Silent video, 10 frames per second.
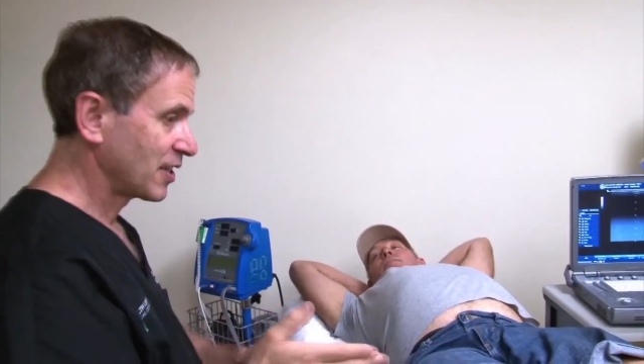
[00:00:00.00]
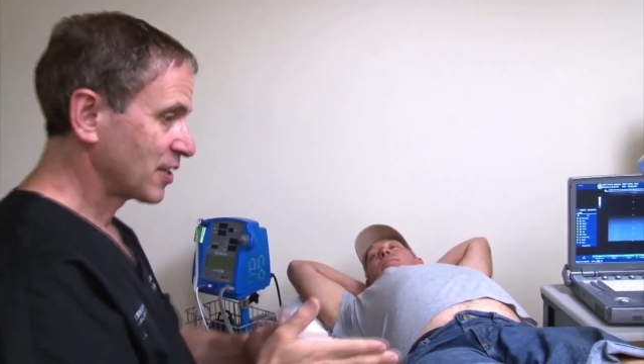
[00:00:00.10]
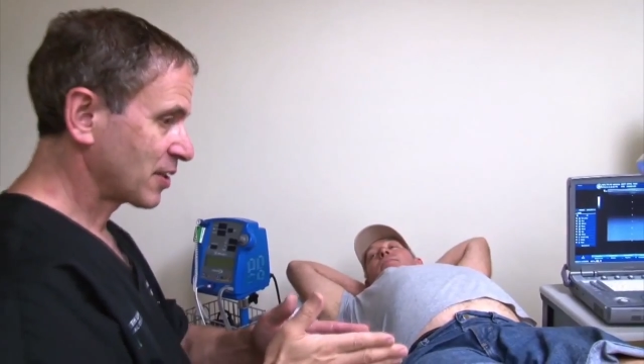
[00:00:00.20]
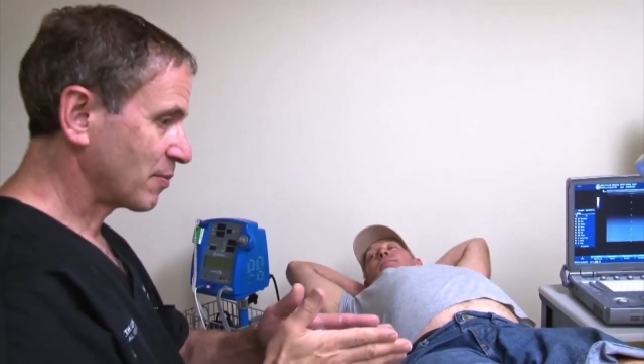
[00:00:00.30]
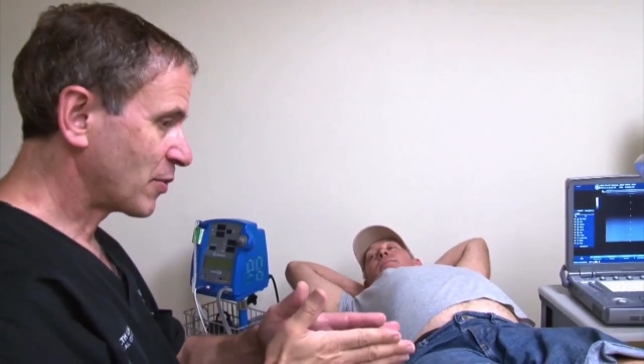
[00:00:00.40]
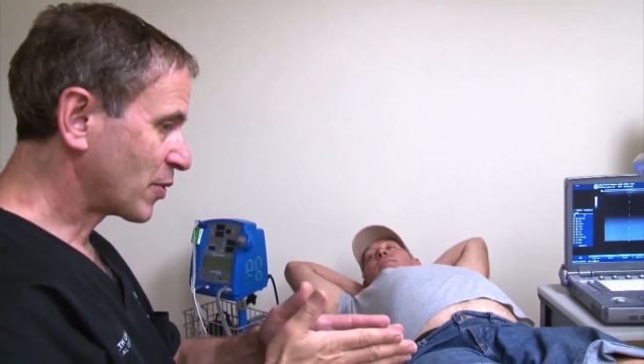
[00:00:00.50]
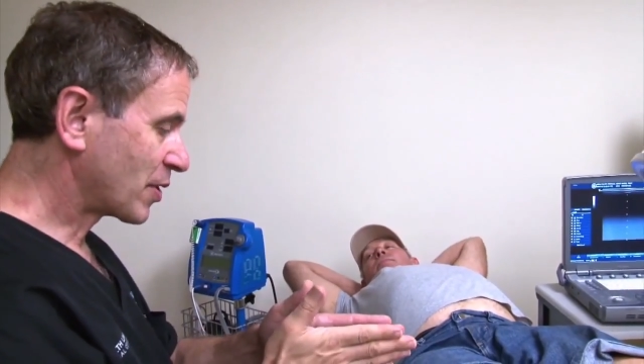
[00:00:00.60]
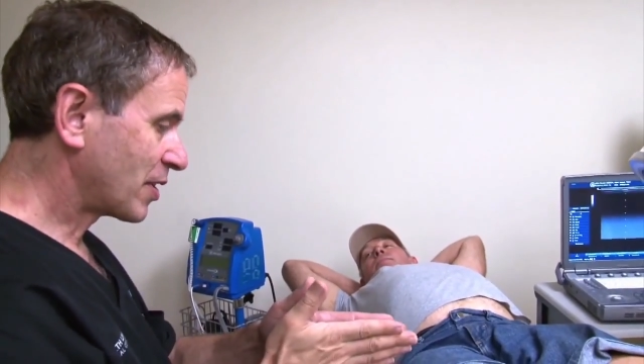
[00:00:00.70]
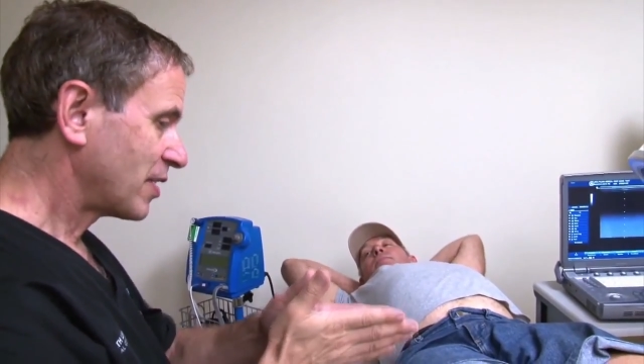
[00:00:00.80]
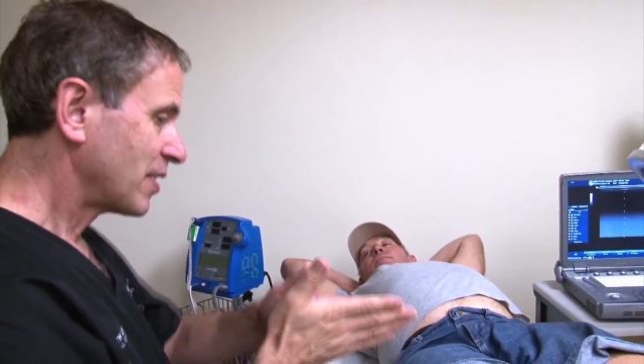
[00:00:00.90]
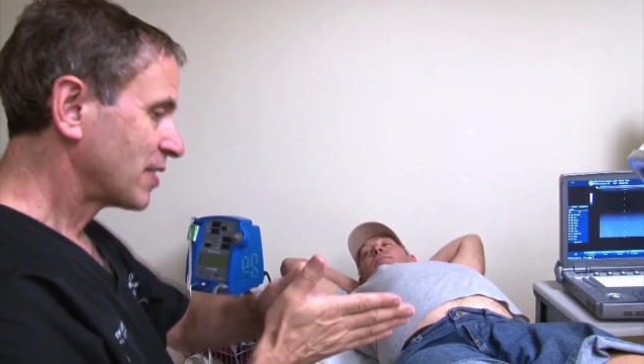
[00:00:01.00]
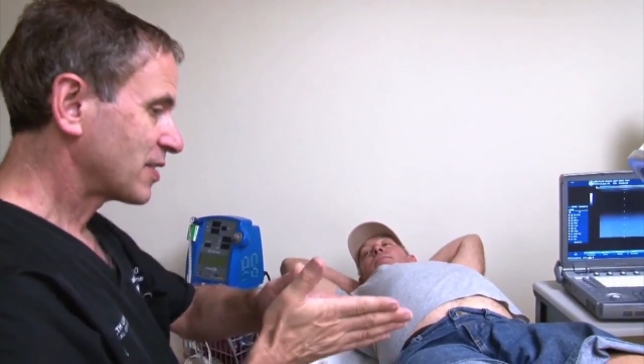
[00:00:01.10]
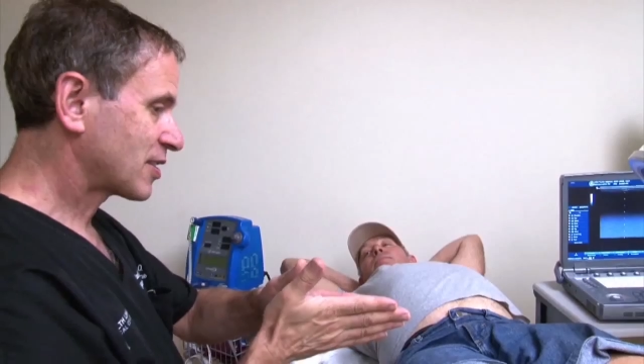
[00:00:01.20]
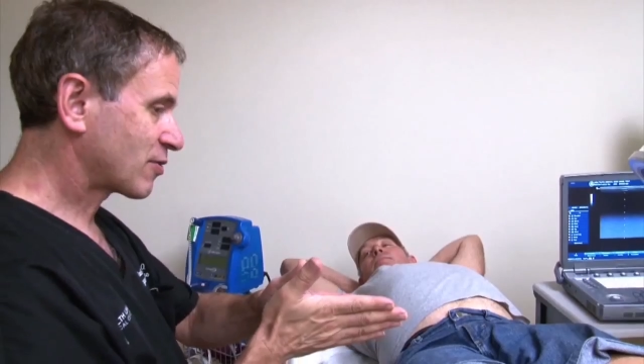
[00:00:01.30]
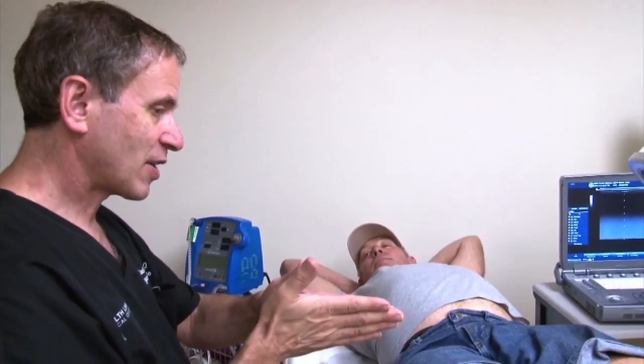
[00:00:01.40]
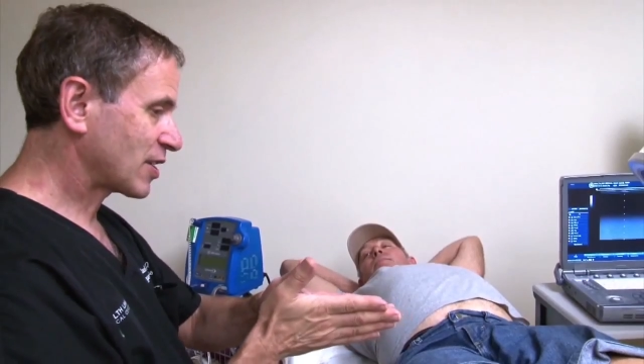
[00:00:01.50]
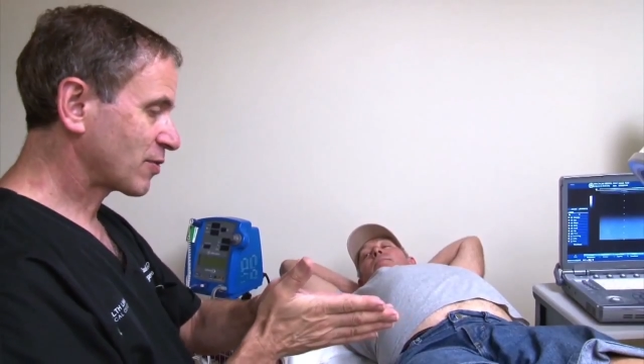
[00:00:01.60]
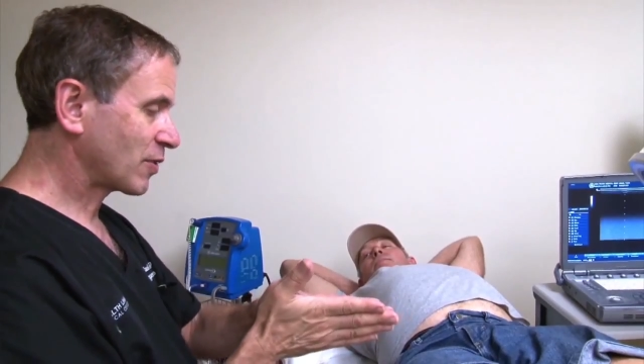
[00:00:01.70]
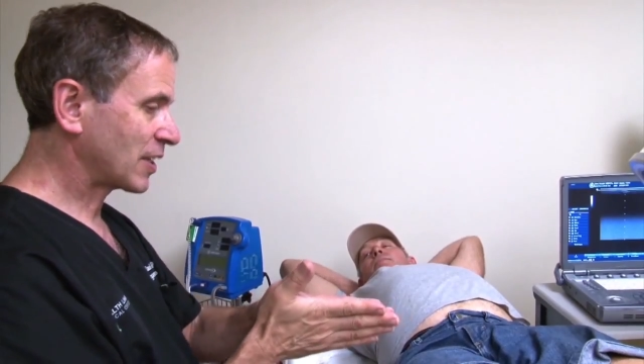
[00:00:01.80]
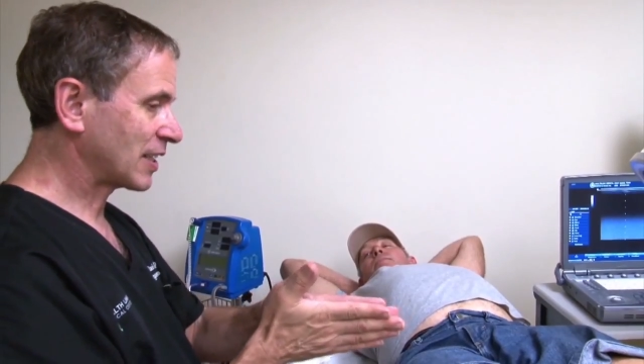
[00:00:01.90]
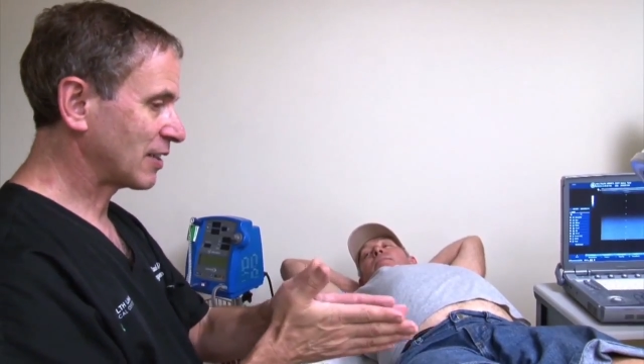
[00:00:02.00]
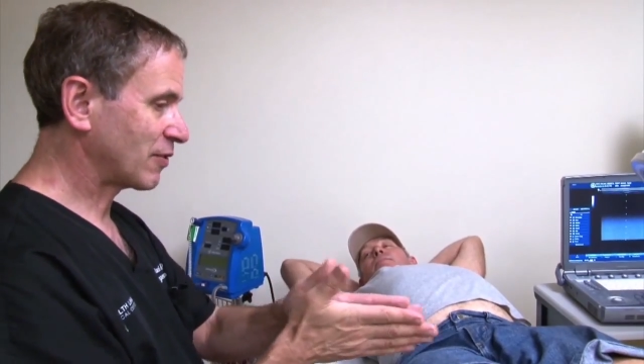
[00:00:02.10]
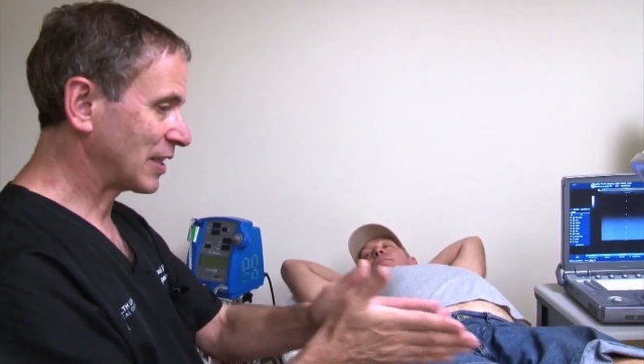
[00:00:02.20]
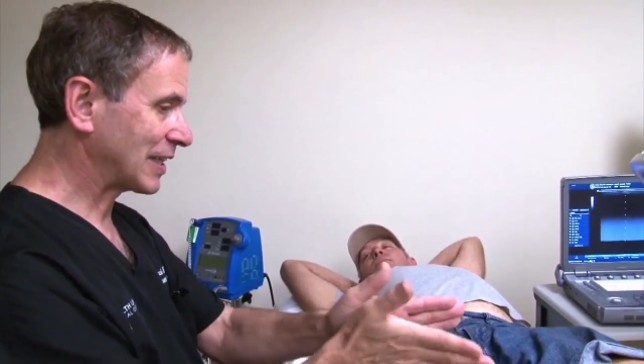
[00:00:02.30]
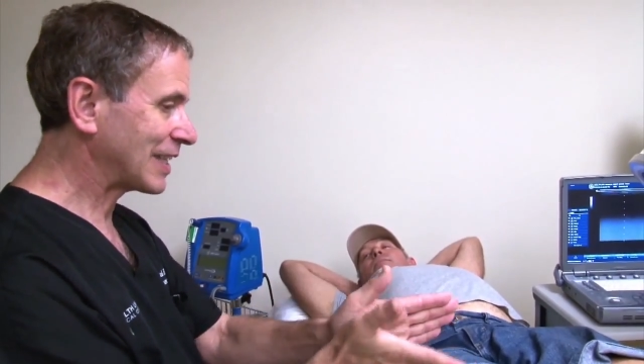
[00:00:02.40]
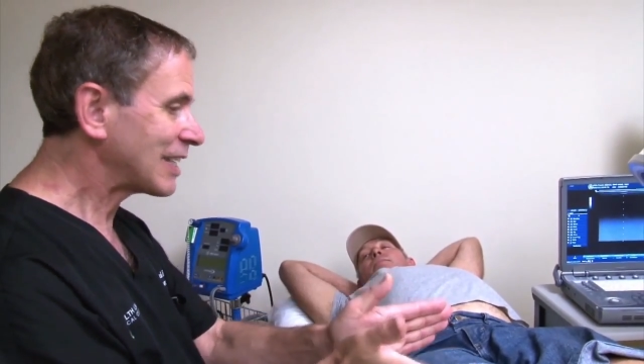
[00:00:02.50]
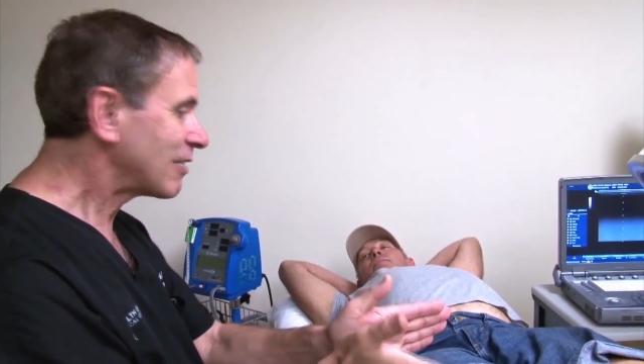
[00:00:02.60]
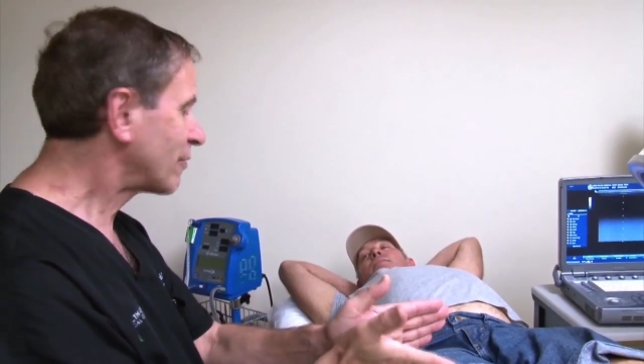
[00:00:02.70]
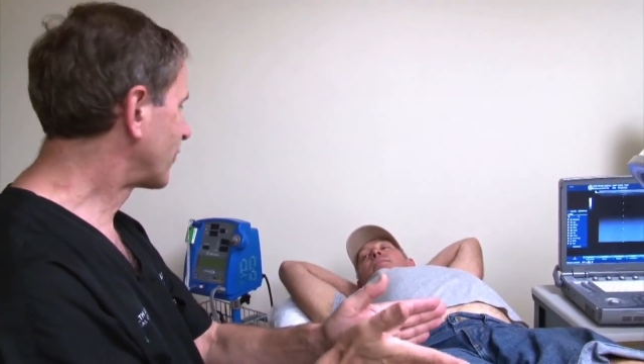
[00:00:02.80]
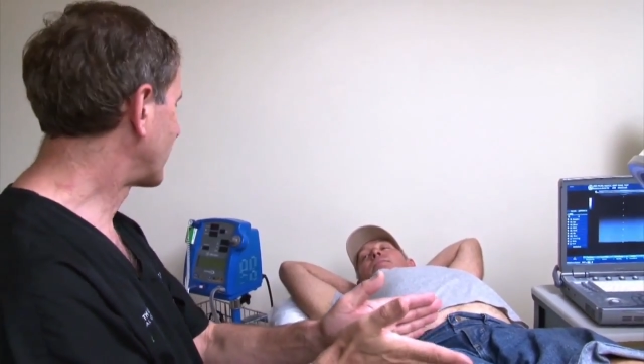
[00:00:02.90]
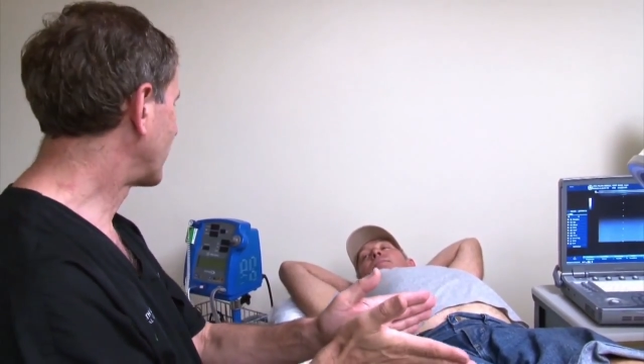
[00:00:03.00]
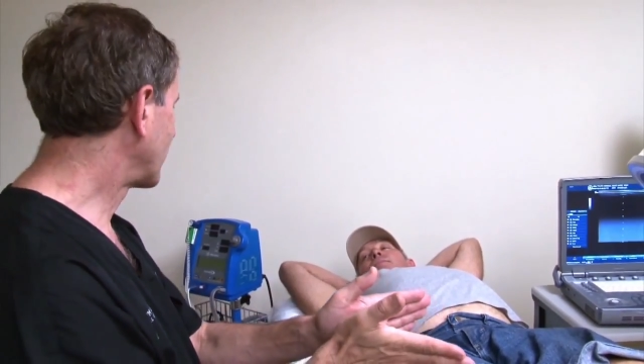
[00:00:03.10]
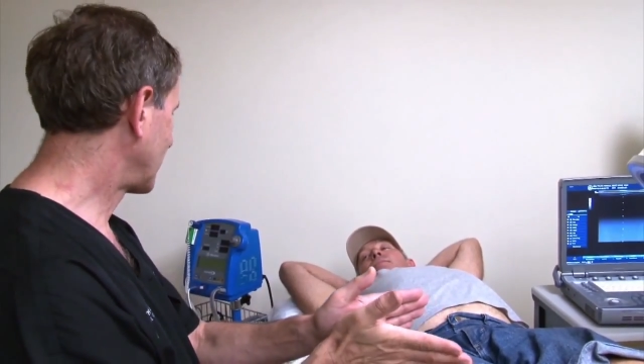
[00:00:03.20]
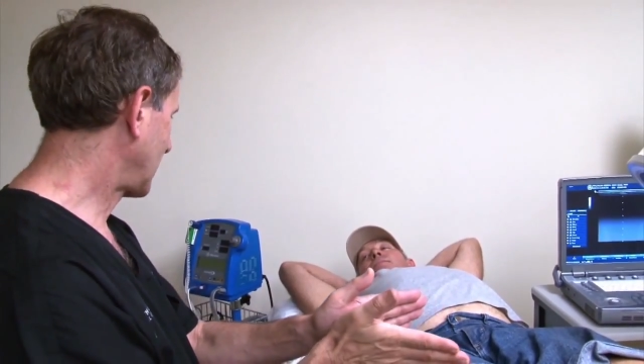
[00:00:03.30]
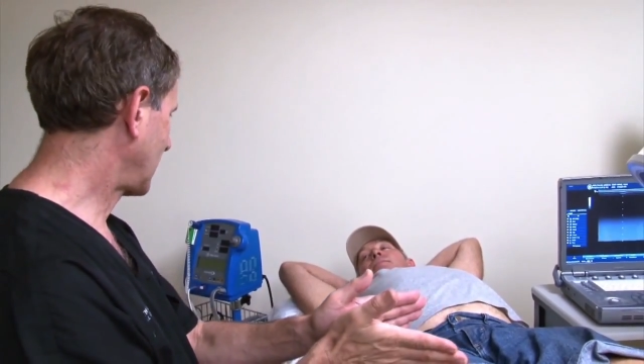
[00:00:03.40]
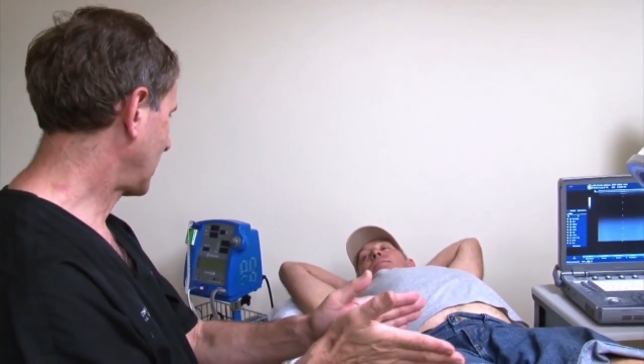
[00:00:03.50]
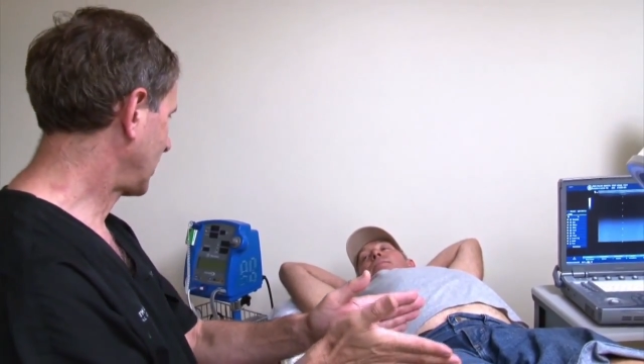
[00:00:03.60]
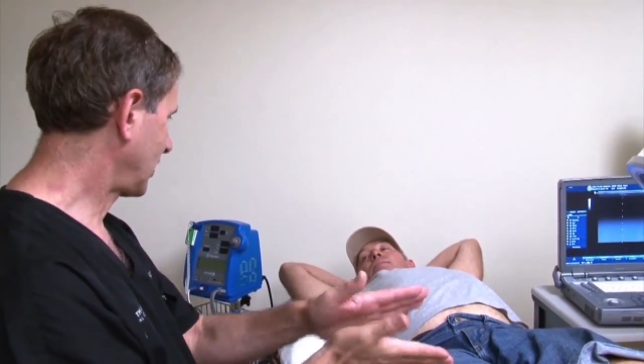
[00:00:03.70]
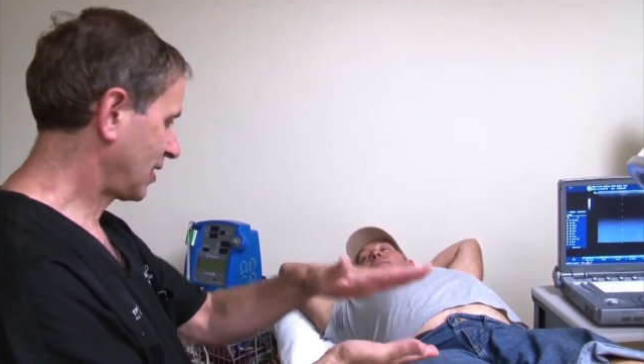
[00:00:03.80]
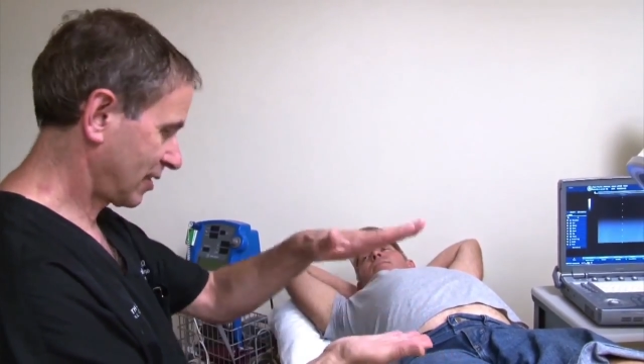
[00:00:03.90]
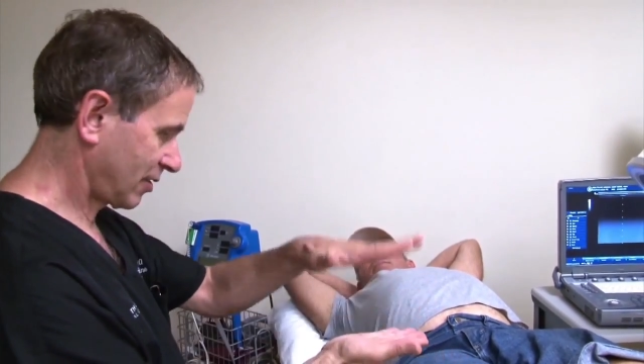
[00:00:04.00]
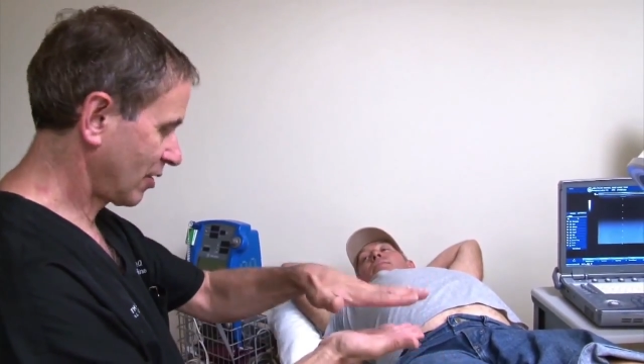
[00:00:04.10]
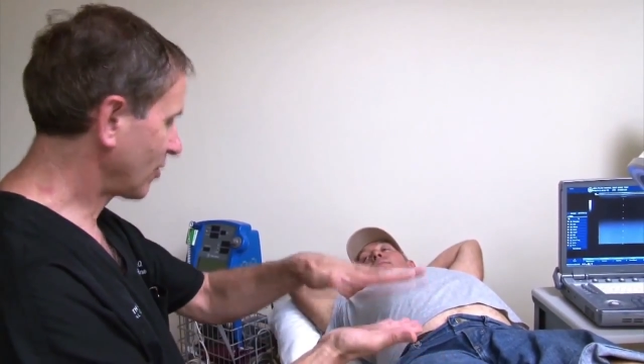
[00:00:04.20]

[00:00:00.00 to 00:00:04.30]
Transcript: It seemed like it was too good to be true, but I had nothing to lose,